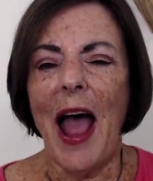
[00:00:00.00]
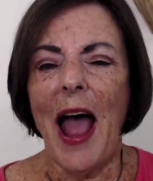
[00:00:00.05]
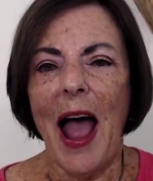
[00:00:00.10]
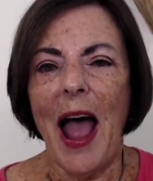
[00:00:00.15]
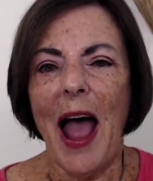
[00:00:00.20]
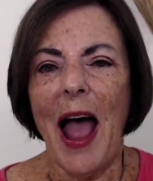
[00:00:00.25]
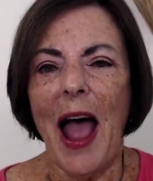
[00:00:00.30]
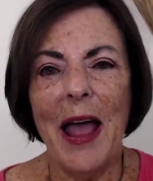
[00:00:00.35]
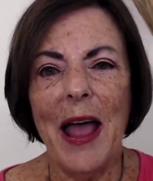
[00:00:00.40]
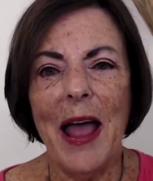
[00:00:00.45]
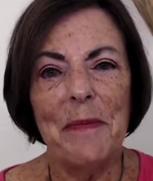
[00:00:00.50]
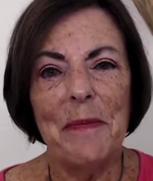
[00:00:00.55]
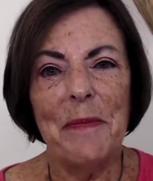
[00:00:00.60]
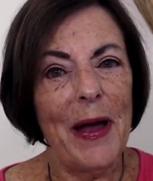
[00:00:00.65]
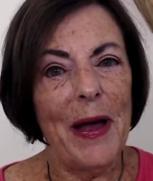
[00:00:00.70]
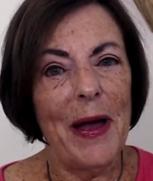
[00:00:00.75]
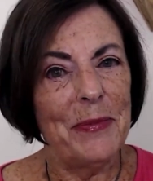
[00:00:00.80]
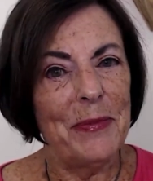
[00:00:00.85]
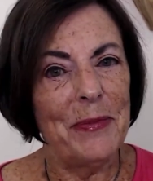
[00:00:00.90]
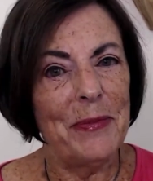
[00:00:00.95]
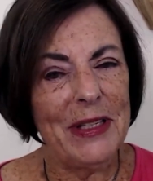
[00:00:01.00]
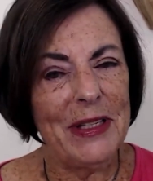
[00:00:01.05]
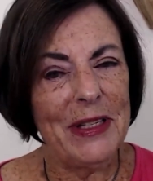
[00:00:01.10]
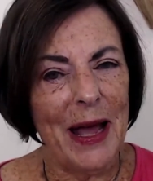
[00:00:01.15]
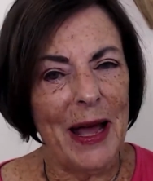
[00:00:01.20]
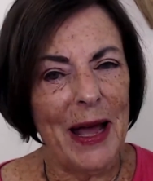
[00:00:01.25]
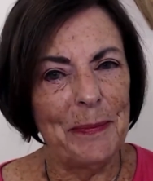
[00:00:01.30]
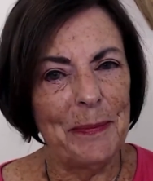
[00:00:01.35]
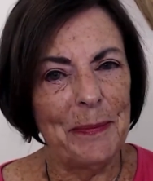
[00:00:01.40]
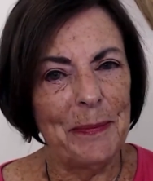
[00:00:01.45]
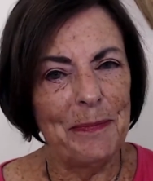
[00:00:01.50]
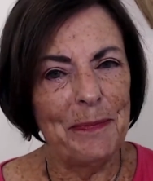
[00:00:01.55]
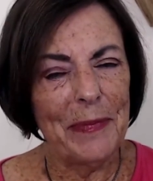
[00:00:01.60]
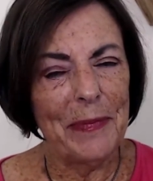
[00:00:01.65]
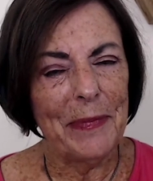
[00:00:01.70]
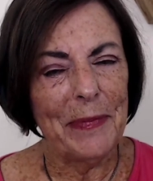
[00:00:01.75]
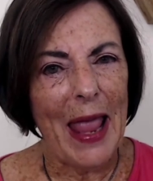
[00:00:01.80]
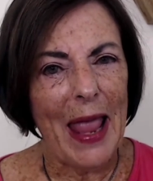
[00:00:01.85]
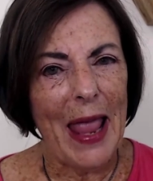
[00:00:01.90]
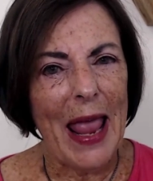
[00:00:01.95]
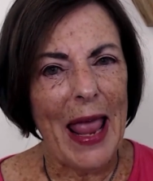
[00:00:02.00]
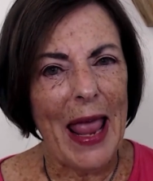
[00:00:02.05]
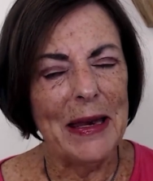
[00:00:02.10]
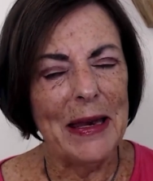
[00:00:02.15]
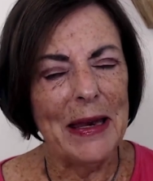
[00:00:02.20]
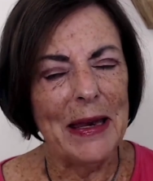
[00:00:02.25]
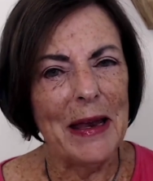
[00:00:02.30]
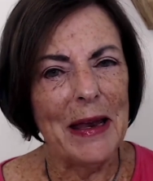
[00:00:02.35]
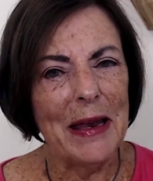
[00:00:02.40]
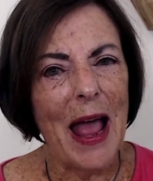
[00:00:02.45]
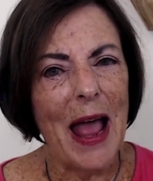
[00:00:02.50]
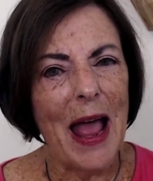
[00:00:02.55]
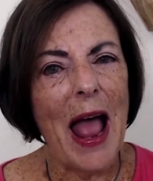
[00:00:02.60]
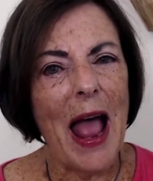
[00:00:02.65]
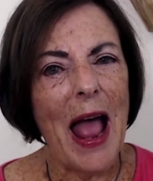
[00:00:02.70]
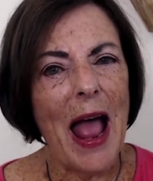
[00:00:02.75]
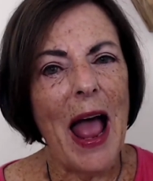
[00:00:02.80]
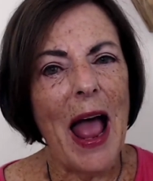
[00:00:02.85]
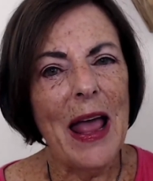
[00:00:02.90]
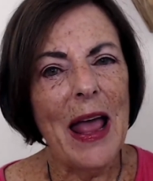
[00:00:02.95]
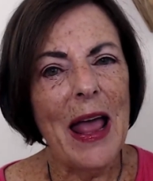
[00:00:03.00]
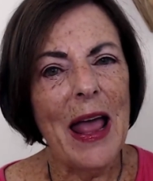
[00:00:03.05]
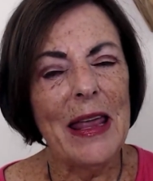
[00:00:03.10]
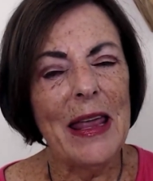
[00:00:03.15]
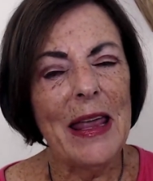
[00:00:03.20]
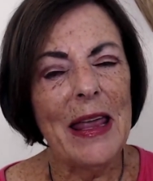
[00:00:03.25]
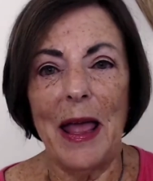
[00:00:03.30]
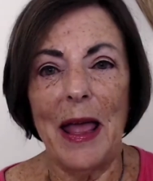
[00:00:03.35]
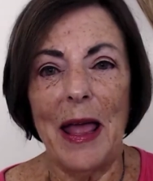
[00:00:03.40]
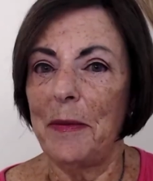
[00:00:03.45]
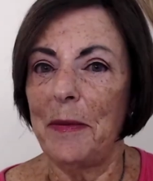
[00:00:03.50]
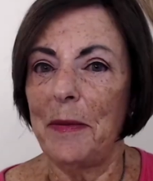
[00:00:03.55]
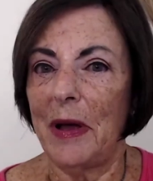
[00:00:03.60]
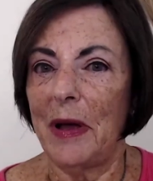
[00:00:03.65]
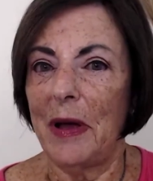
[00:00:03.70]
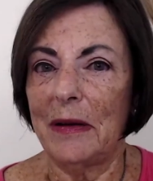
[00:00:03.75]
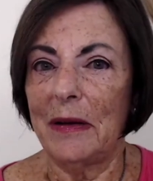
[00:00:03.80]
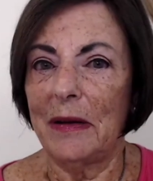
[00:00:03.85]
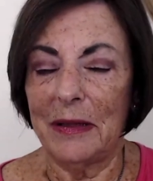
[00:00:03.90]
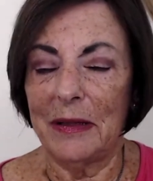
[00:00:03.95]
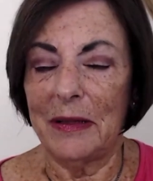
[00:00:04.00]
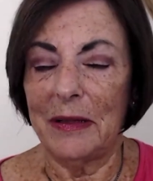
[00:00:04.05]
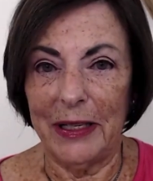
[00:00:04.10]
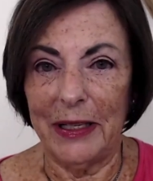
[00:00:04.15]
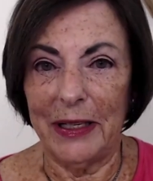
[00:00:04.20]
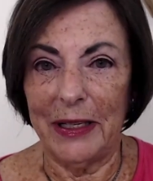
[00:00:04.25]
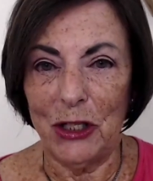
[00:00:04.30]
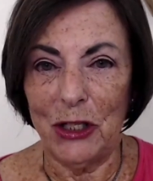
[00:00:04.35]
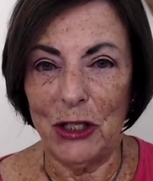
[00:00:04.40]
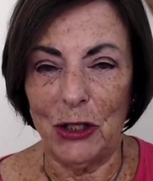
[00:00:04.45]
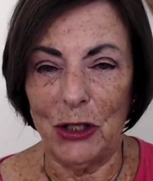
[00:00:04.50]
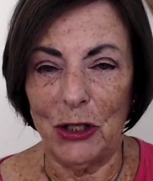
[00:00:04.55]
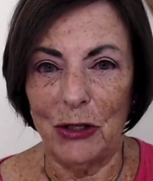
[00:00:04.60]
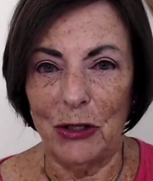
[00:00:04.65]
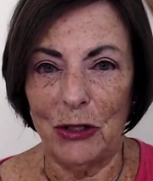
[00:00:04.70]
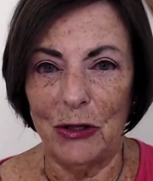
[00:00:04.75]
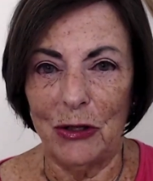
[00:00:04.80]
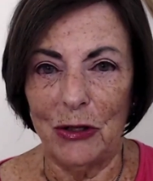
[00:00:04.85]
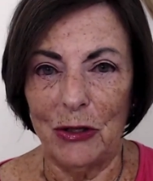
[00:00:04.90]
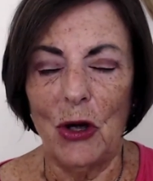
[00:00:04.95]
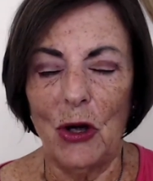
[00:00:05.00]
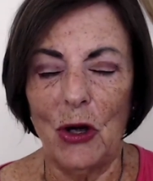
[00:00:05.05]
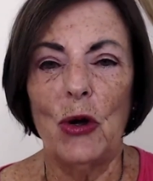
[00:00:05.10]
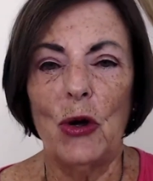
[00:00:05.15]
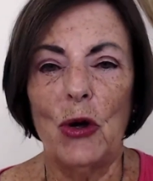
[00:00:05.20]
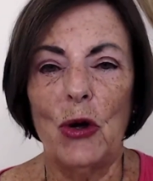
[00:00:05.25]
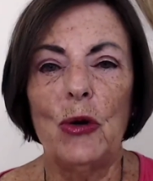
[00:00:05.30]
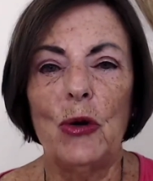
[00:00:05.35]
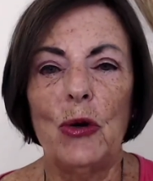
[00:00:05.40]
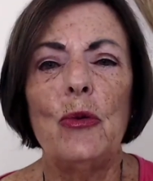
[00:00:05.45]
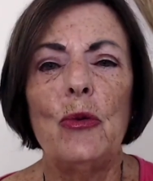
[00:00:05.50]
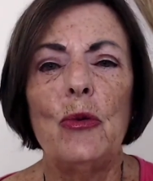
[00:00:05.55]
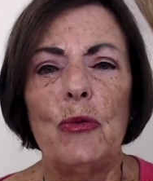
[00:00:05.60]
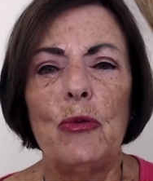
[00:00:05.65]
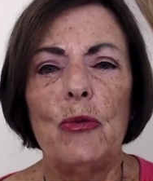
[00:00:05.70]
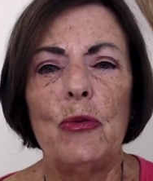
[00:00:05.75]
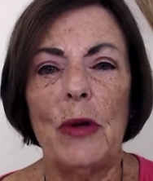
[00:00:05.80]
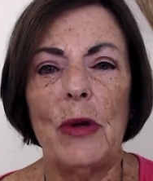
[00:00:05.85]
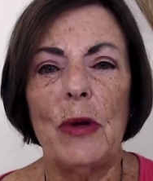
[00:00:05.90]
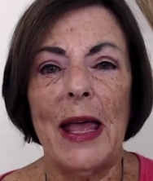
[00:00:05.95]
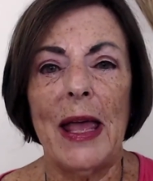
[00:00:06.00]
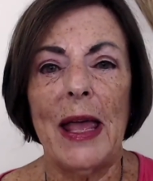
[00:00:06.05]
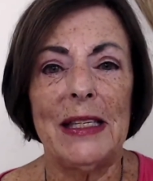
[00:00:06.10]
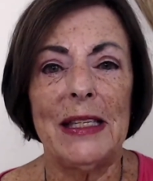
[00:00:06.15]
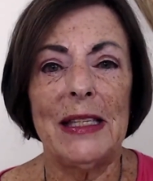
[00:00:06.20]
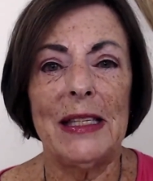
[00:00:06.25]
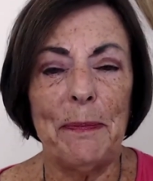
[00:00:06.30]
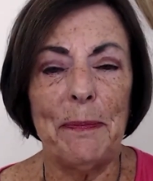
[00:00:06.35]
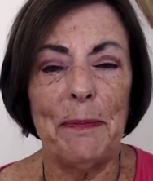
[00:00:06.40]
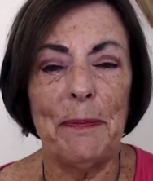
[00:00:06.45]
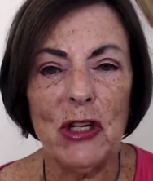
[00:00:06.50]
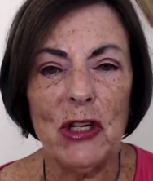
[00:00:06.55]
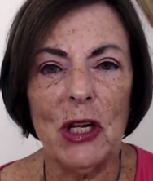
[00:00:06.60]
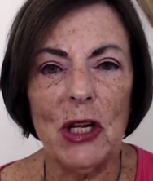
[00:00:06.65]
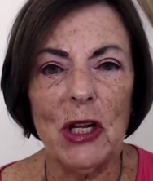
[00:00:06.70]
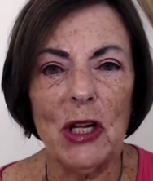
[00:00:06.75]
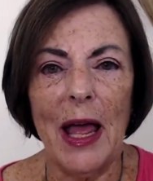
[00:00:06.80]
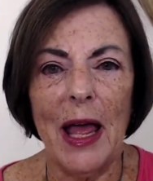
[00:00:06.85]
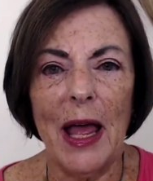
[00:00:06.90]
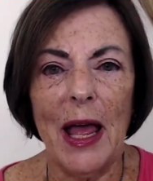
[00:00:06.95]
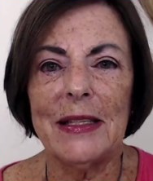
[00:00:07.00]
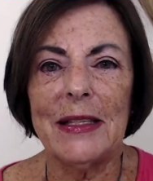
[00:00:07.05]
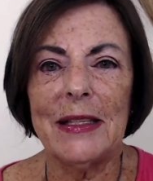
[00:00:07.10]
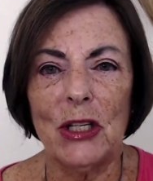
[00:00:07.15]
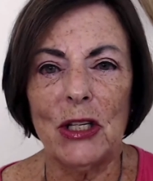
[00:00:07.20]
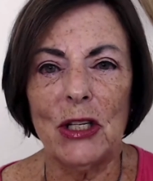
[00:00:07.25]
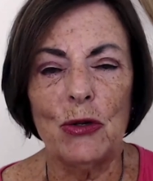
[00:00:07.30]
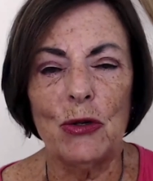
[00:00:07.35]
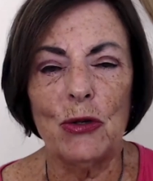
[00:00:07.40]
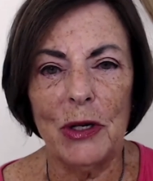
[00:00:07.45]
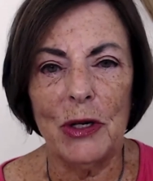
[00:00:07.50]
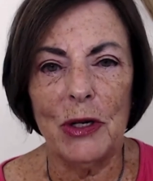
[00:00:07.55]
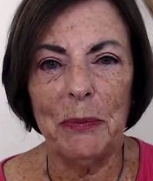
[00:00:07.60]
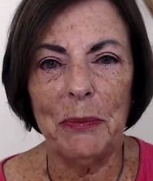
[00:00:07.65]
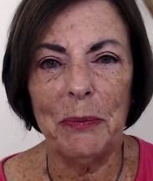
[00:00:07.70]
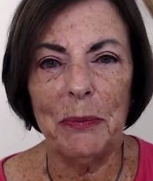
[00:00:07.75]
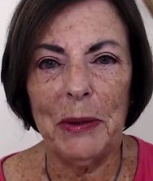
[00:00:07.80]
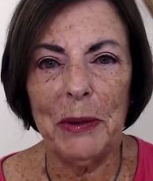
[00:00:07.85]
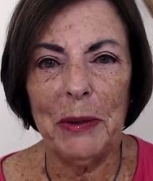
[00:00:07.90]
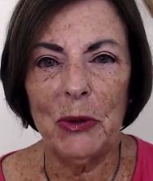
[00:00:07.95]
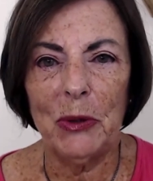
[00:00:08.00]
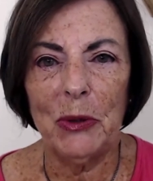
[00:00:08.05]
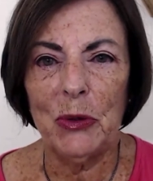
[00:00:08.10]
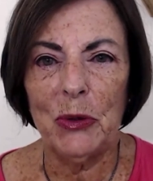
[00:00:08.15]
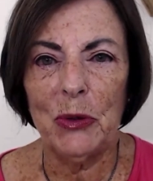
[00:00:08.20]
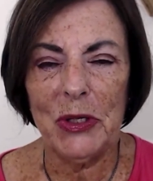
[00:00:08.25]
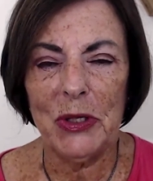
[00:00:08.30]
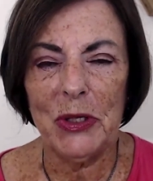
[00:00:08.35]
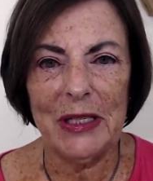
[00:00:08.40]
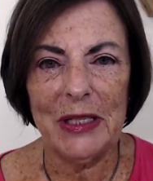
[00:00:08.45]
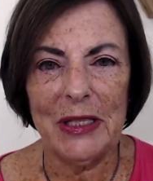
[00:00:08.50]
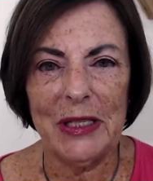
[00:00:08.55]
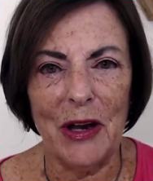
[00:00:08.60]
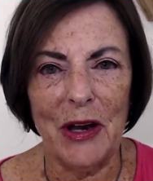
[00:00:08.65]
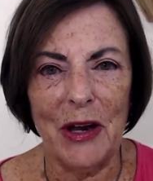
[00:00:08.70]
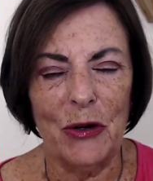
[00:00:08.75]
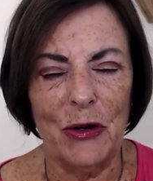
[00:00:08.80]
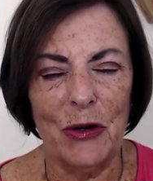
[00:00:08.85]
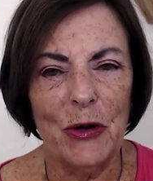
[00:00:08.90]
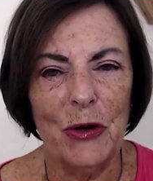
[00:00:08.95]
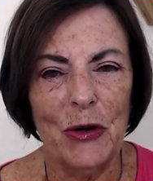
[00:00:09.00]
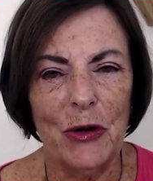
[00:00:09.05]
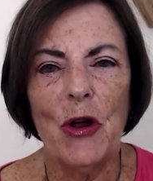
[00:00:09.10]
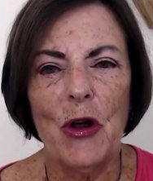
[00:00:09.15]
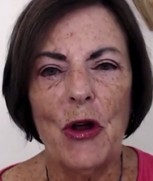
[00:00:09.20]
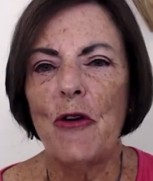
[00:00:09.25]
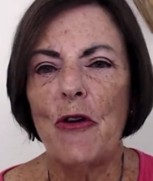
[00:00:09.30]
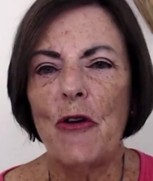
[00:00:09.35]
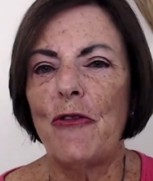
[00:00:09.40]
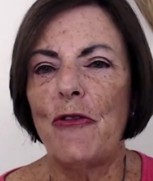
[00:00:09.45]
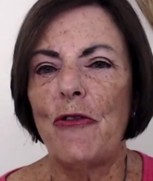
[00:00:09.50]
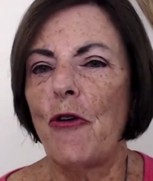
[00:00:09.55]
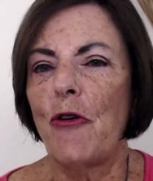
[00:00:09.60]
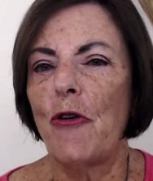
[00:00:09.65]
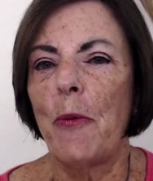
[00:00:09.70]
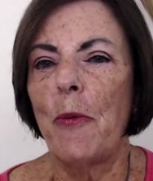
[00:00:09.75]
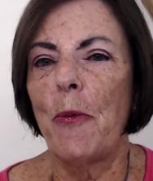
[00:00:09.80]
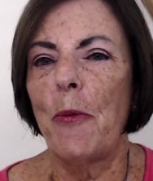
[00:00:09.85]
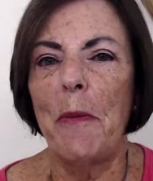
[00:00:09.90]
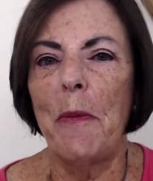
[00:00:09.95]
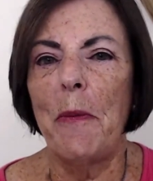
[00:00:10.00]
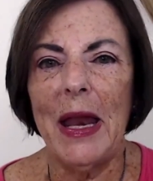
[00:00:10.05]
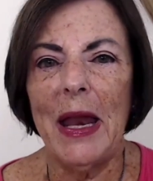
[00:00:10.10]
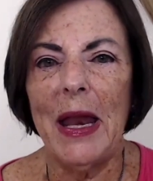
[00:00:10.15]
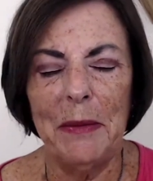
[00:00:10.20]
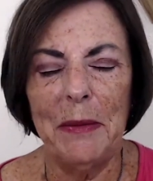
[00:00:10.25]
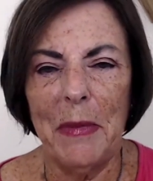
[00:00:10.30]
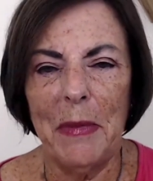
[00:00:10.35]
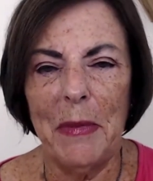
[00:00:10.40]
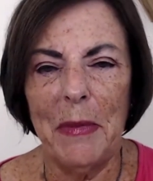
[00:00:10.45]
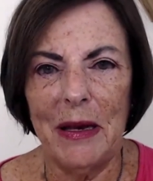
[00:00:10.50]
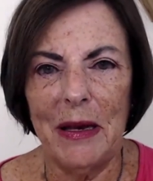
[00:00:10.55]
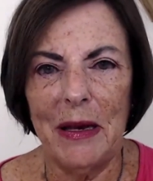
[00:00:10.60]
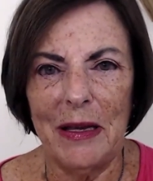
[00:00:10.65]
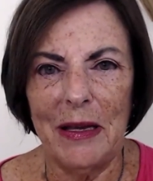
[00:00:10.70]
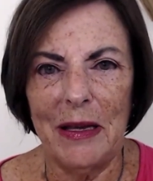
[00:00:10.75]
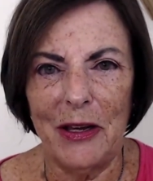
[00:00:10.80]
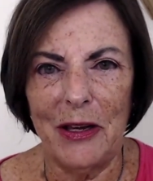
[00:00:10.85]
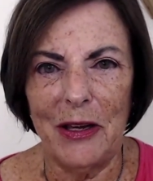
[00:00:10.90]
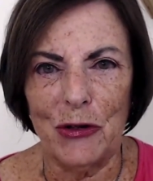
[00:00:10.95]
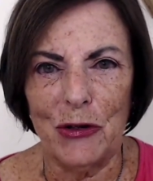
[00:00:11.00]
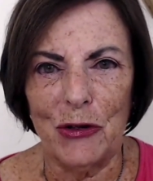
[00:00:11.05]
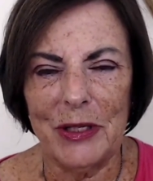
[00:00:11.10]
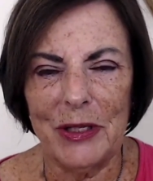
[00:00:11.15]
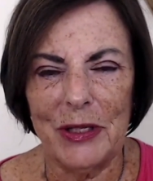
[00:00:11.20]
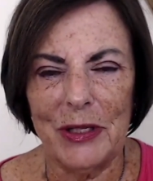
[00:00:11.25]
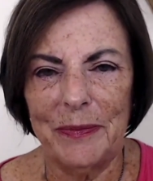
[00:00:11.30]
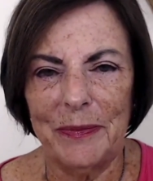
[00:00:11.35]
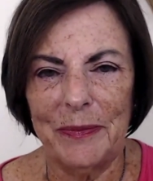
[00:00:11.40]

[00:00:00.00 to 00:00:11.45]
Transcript: I'm Barbara Dahm, and I am a clinician who has specialized in treating people who stutter for many, many years.